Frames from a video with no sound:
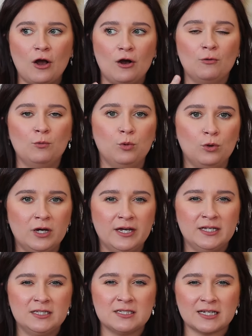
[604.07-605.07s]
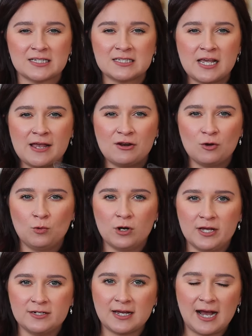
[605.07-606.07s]
a woods, like a
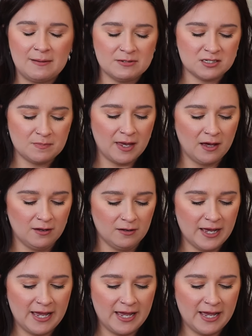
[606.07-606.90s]
sandalwood type smell.